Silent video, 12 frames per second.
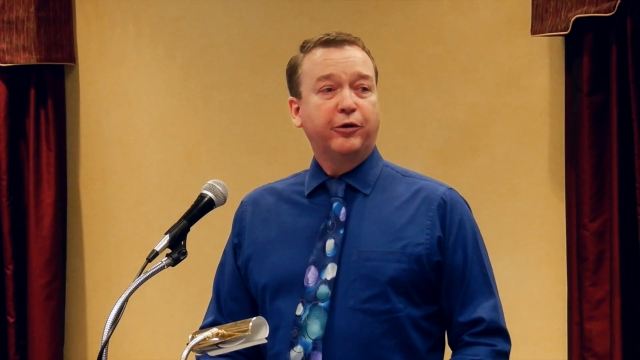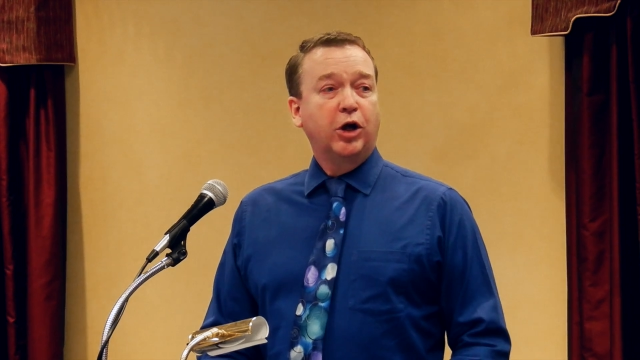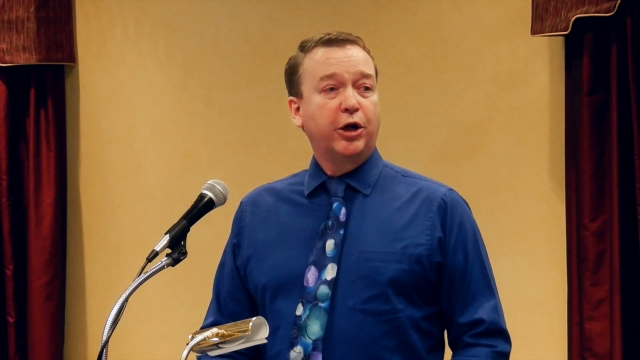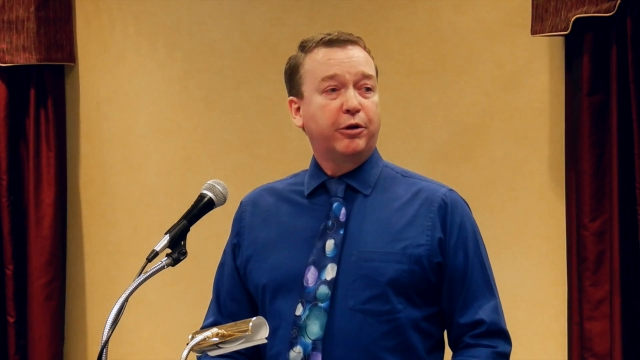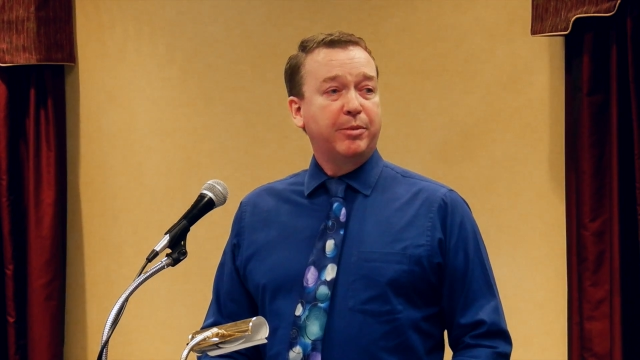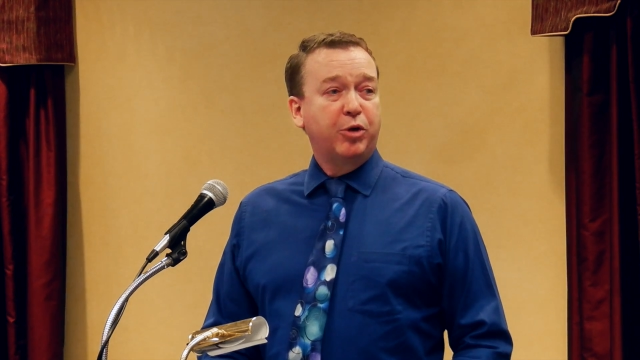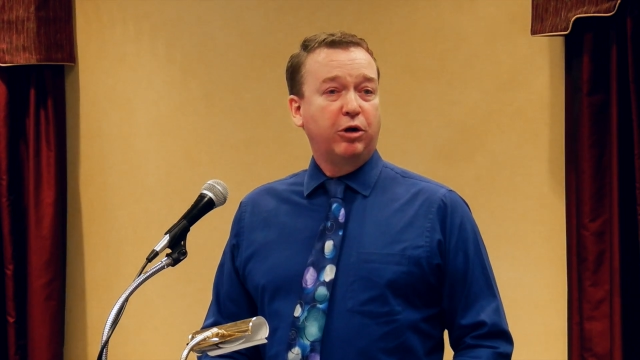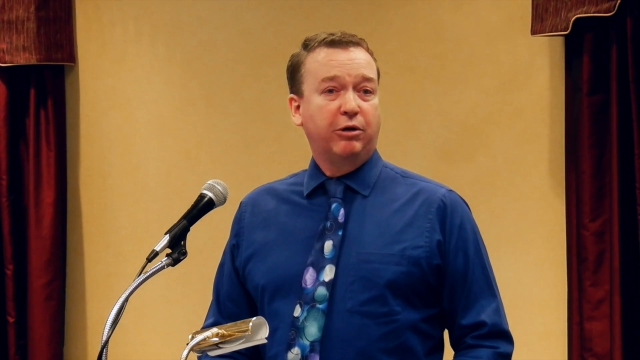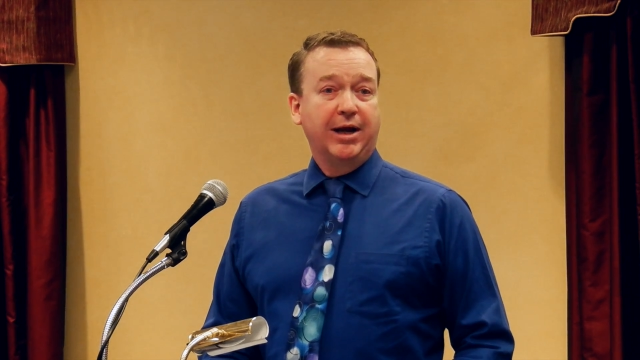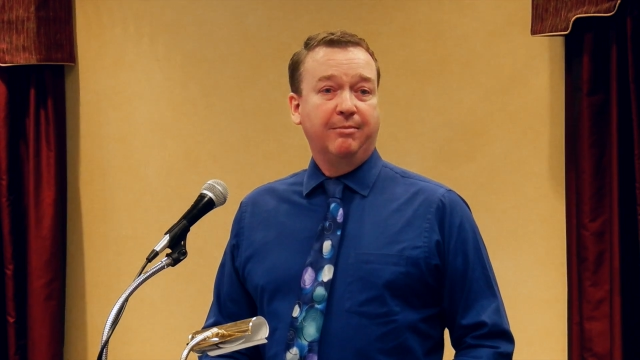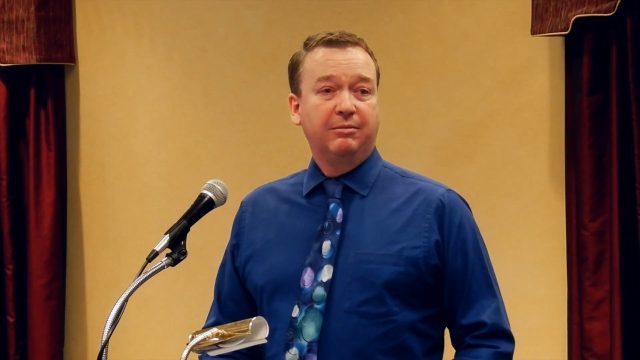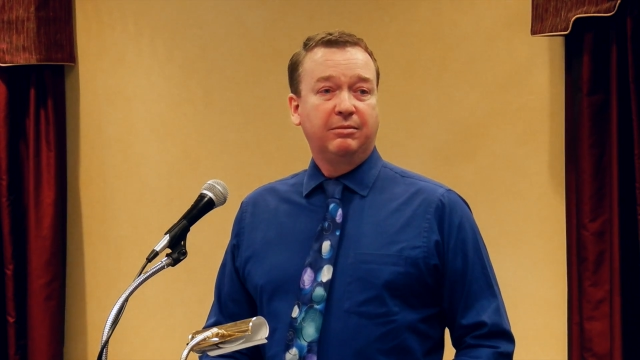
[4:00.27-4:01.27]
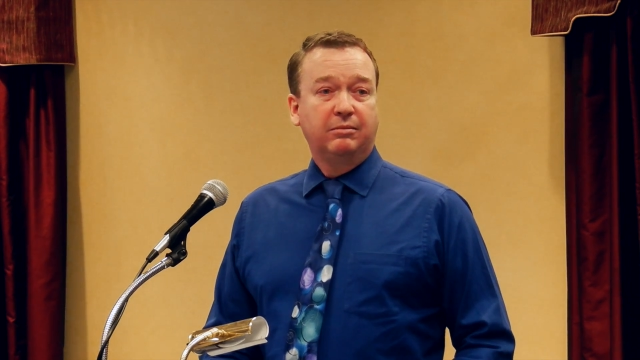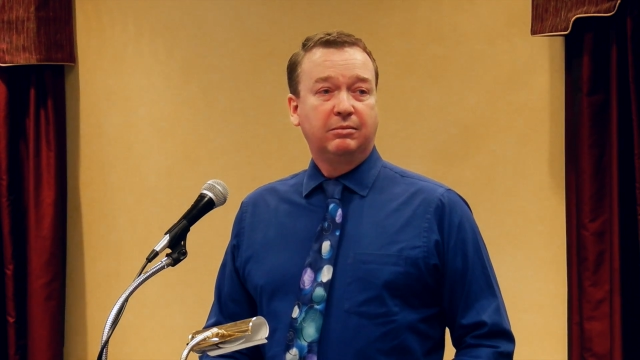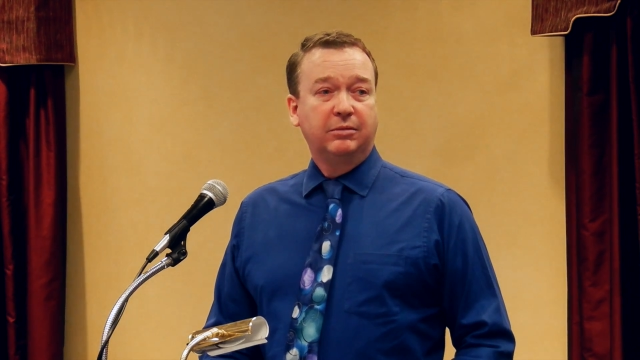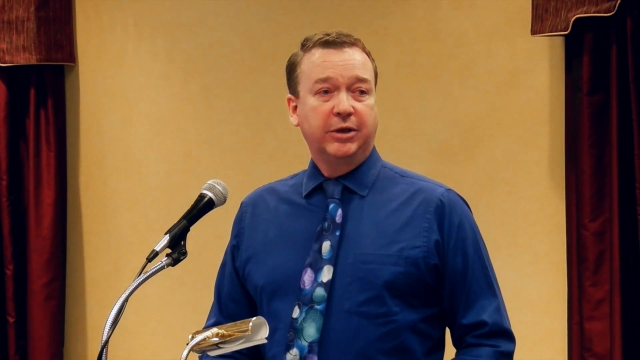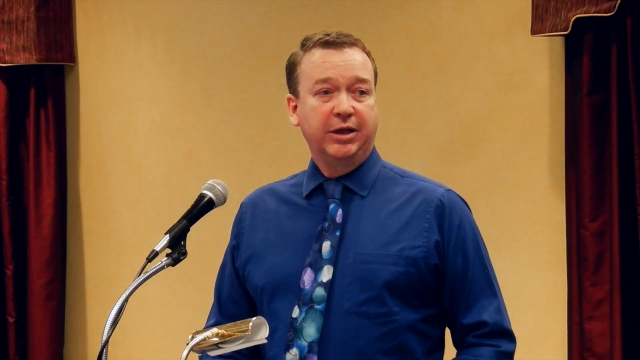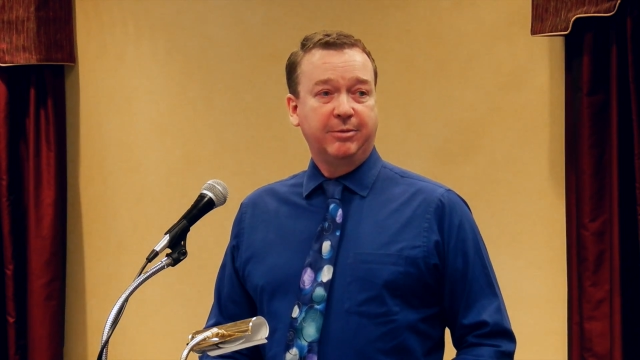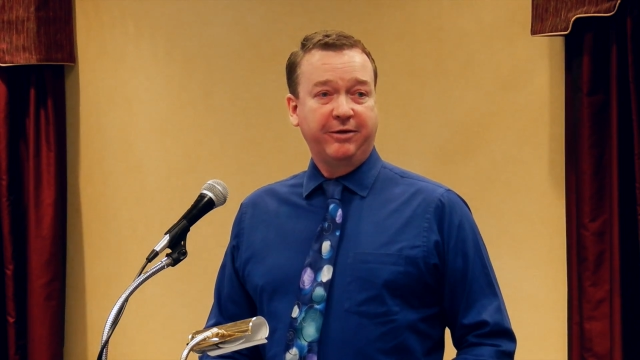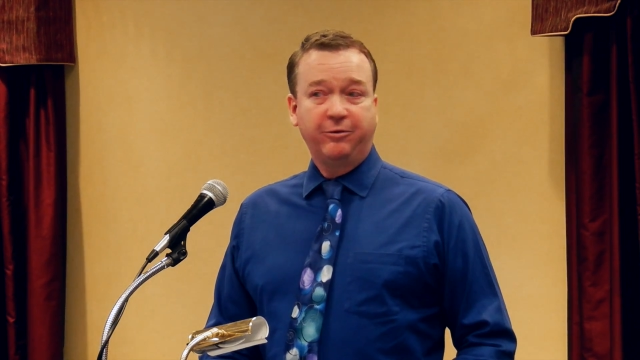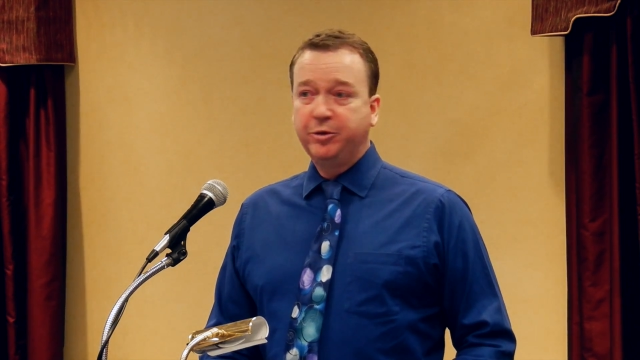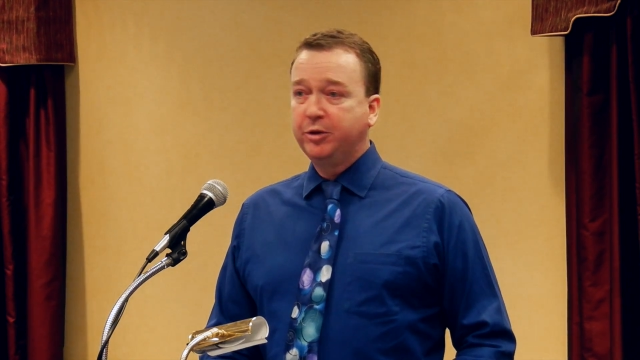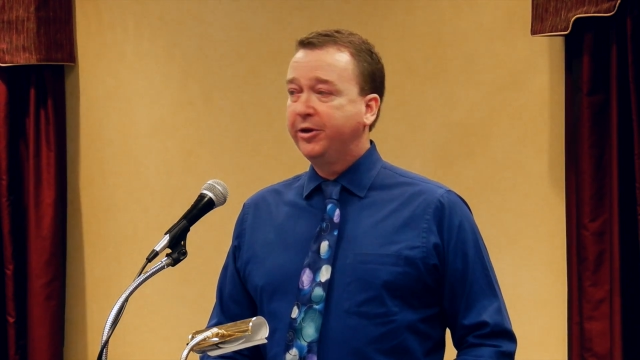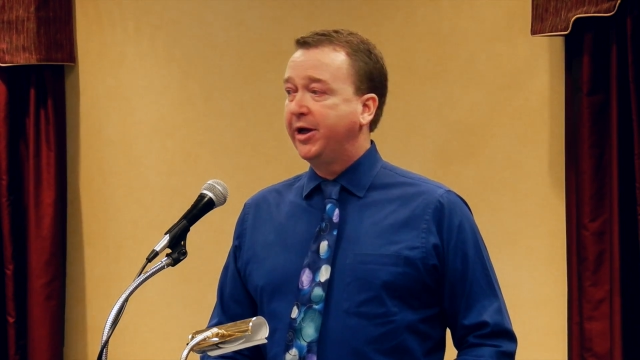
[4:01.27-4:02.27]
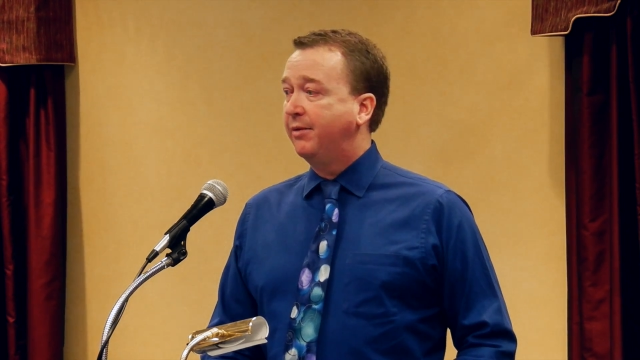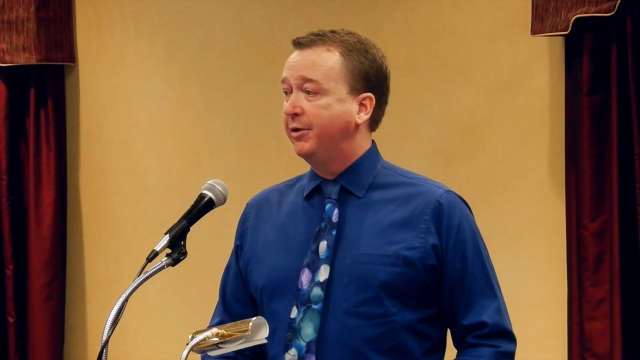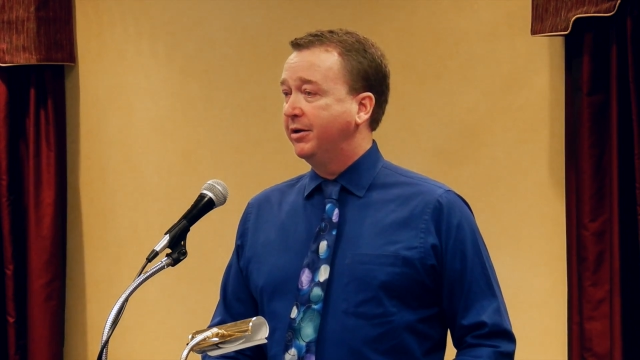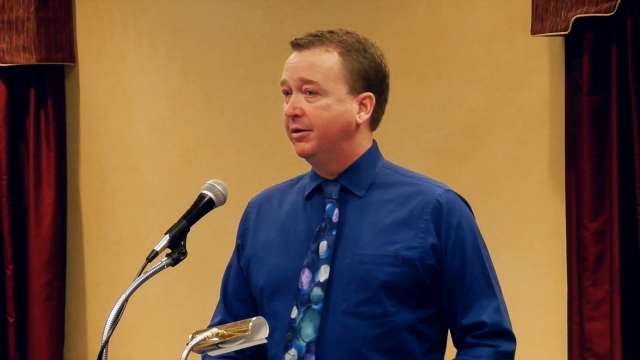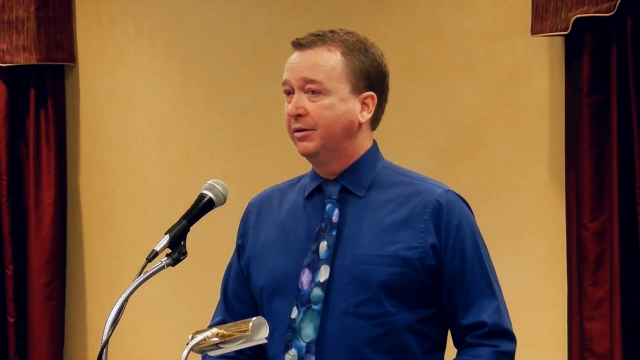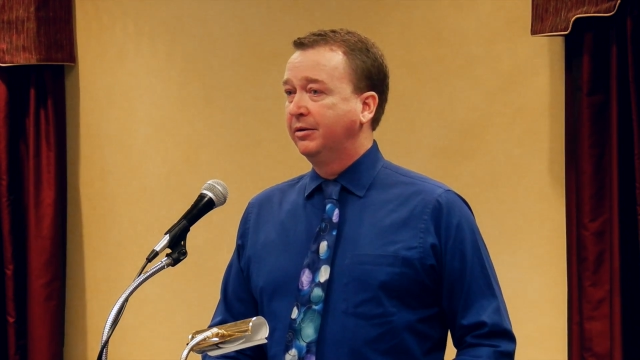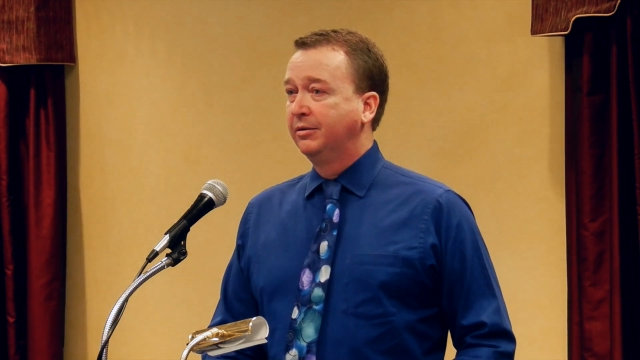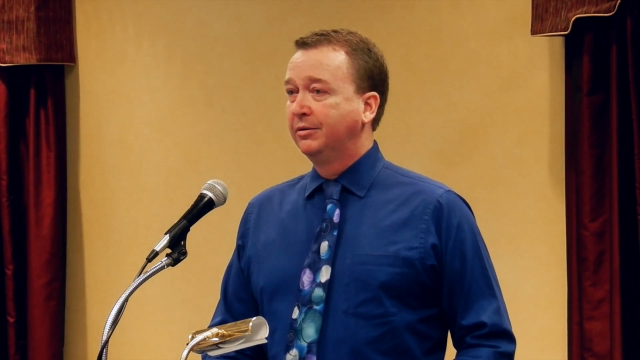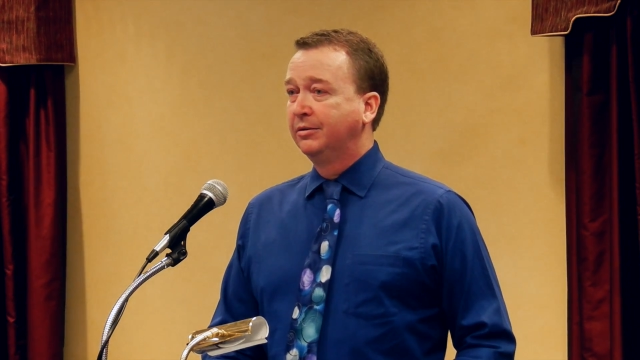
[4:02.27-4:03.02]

for Hungry program? Anybody familiar with that one?